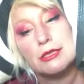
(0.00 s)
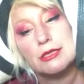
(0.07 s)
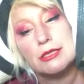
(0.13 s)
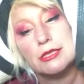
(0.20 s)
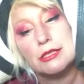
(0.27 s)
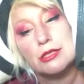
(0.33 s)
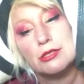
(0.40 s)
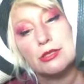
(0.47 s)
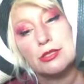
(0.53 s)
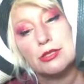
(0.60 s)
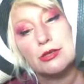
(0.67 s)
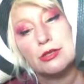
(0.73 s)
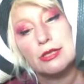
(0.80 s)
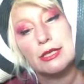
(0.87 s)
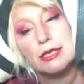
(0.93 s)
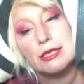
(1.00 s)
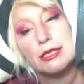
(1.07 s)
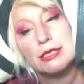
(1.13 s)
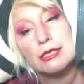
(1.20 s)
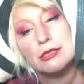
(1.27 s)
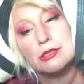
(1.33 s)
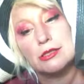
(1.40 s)
disclose solely and
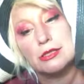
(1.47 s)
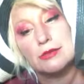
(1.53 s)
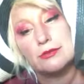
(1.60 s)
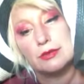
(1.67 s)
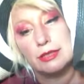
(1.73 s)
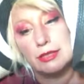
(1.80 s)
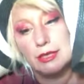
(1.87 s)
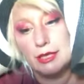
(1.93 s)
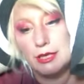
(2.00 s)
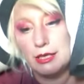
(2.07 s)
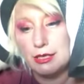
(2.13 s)
exclusively